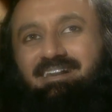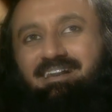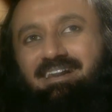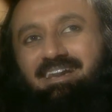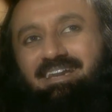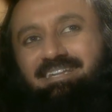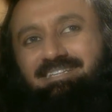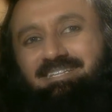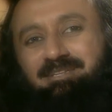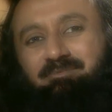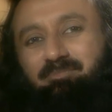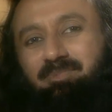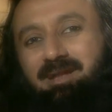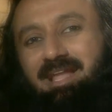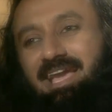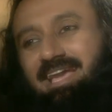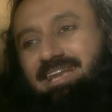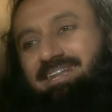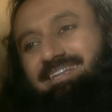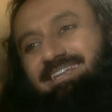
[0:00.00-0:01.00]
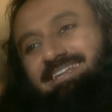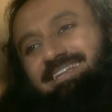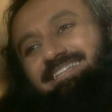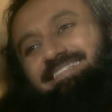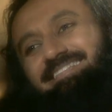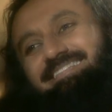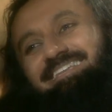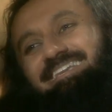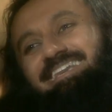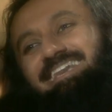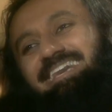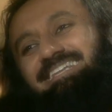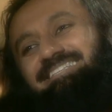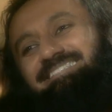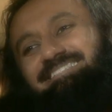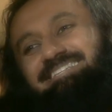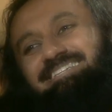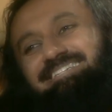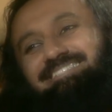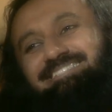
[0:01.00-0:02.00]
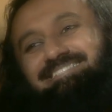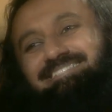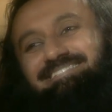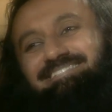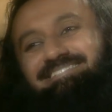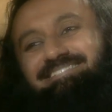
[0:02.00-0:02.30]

I didn't plan anything as such.